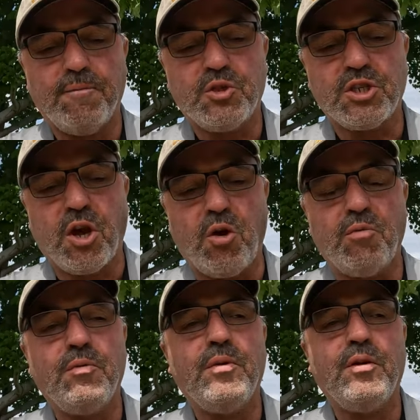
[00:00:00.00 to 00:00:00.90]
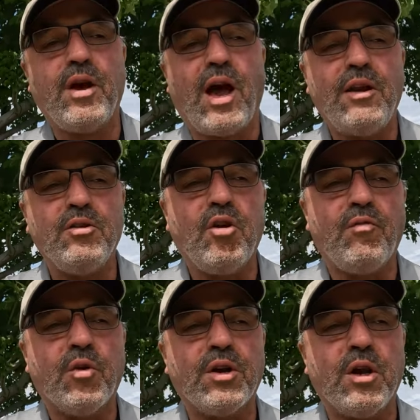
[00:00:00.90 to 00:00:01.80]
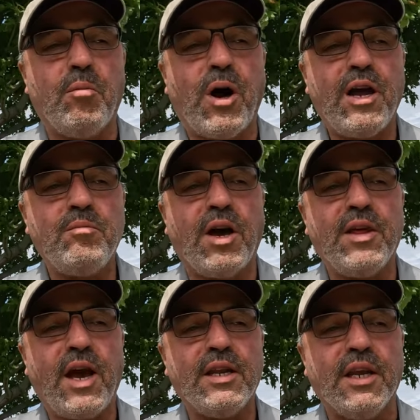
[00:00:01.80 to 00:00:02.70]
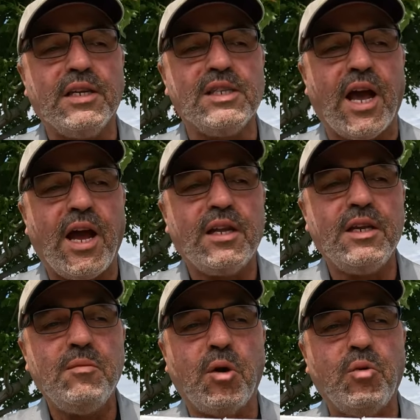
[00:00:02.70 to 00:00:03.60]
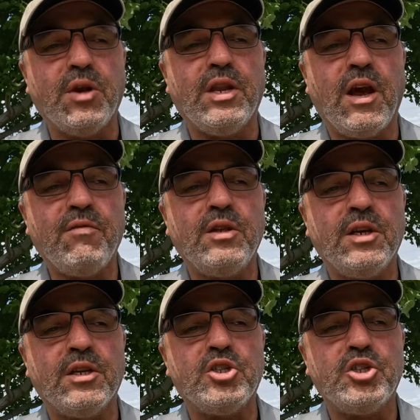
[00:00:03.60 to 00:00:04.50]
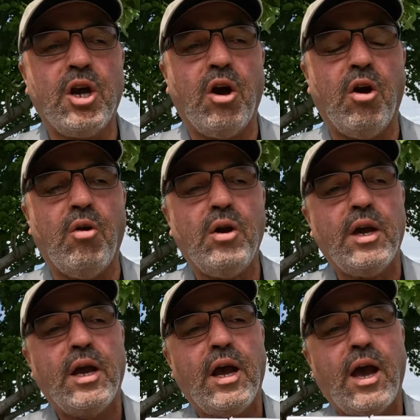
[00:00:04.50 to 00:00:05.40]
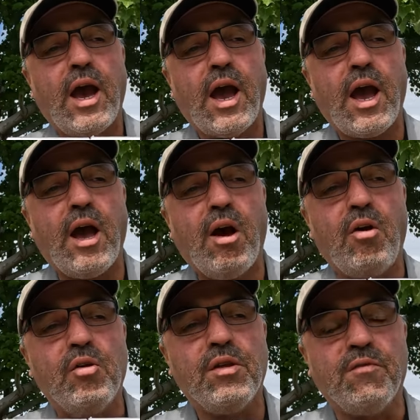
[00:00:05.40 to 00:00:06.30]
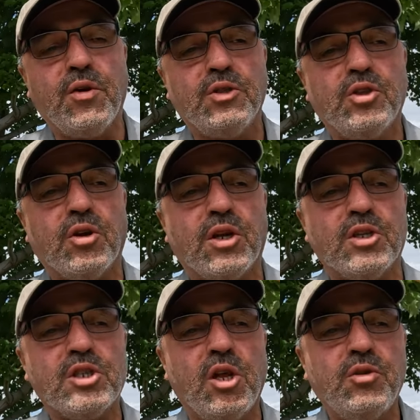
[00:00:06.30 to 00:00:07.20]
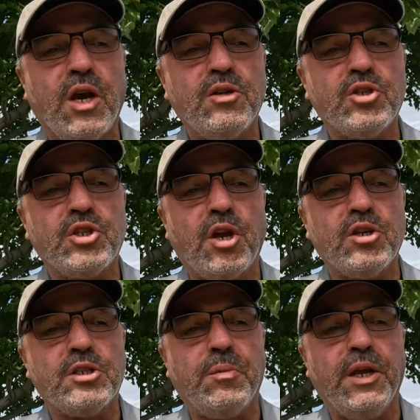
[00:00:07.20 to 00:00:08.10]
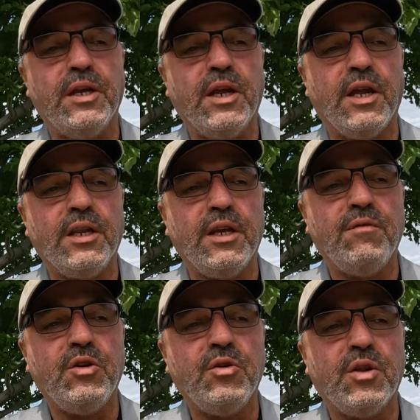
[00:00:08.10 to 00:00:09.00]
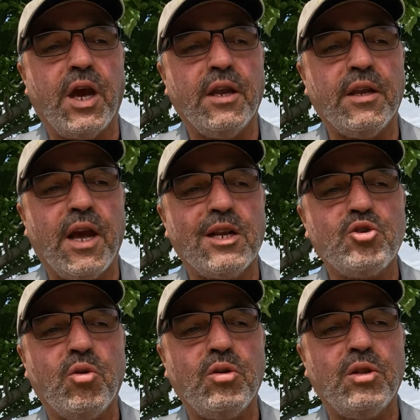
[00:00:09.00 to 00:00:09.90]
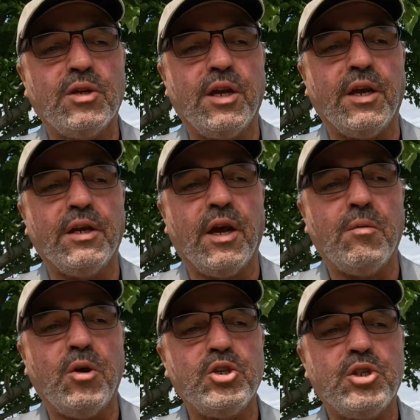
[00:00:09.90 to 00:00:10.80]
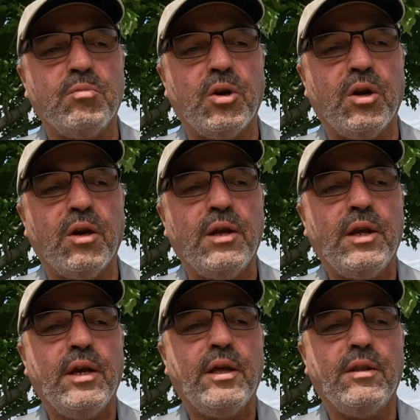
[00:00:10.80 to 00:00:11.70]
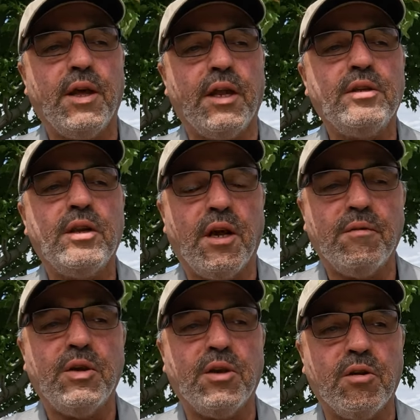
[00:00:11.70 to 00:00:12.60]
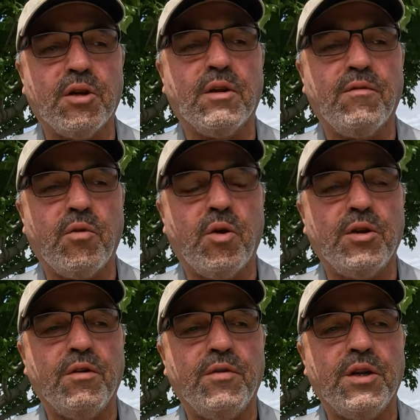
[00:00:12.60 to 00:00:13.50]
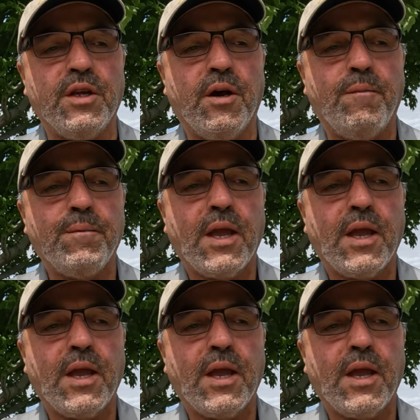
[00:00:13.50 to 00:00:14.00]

So I don't know if we're going to abide by that exactly, but we're definitely going to show how the filter can slow down your shutter speed and give you that natural looking motion blur that, that you're looking for in your video.